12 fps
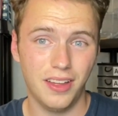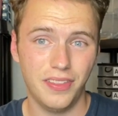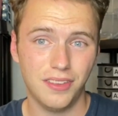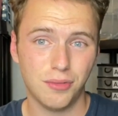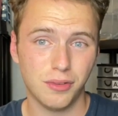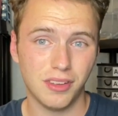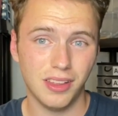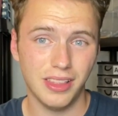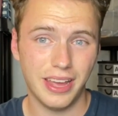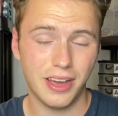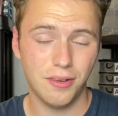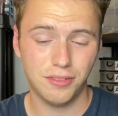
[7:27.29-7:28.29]
and this was a
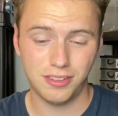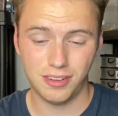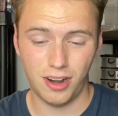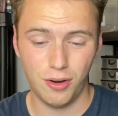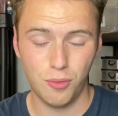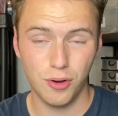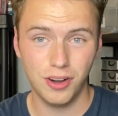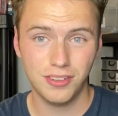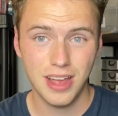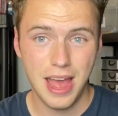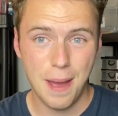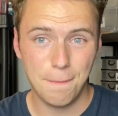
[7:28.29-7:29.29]
Lego Star
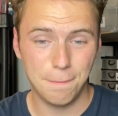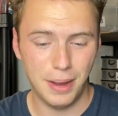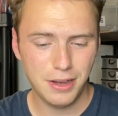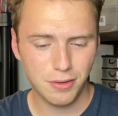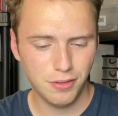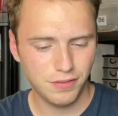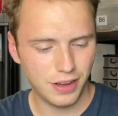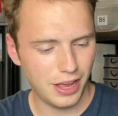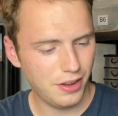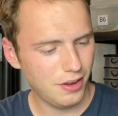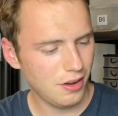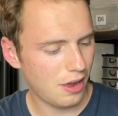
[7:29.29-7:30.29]
Wars Micro
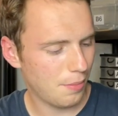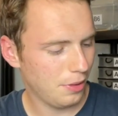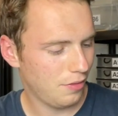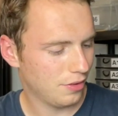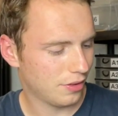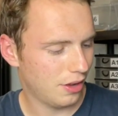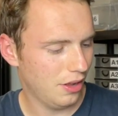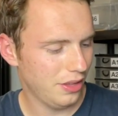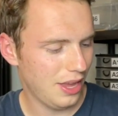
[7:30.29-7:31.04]
Fighter, I believe it's called.